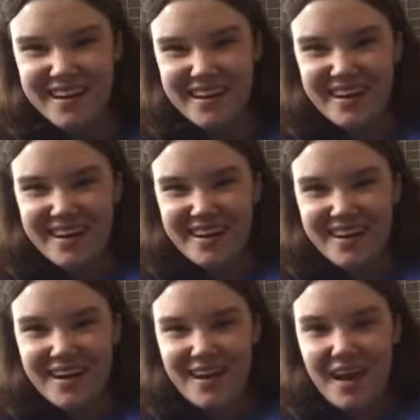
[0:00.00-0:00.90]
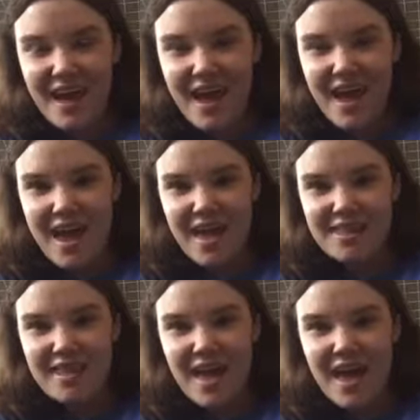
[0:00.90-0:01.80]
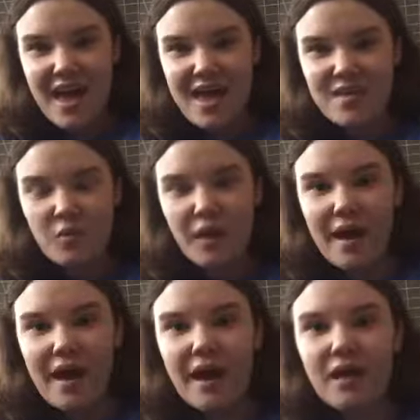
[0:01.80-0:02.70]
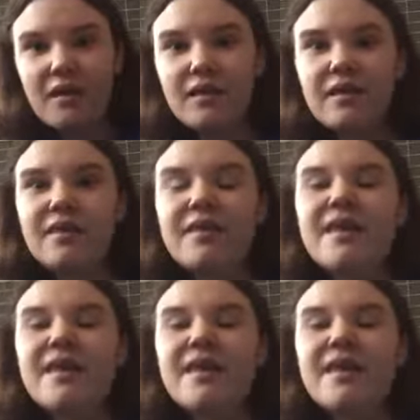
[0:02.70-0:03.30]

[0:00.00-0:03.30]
and then, well,